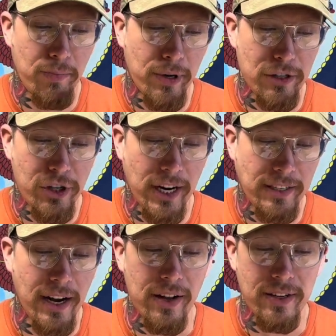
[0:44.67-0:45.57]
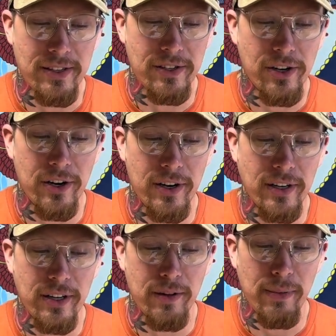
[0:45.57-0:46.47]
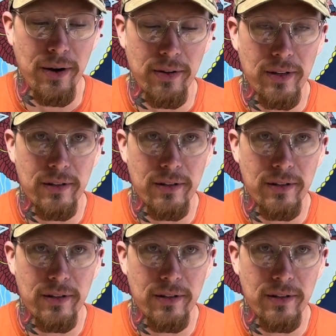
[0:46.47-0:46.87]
projectile is inserted into the mouth.